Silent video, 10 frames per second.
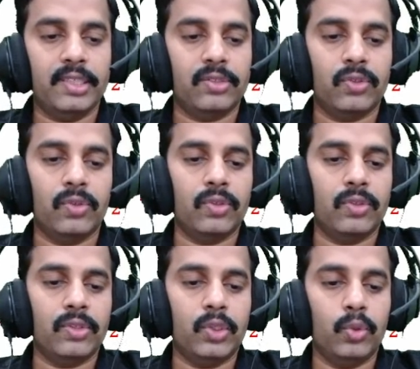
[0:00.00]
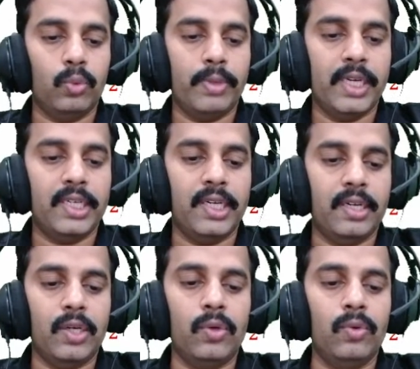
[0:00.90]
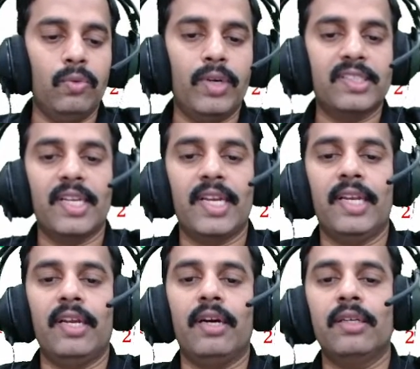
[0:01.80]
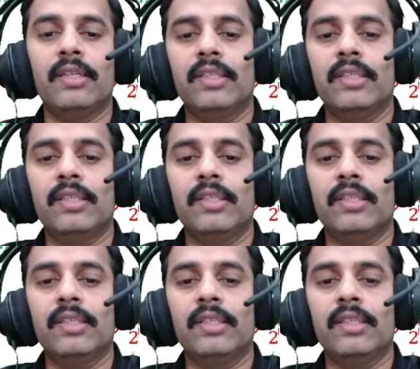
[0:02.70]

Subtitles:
So 2 by t into, what is the area?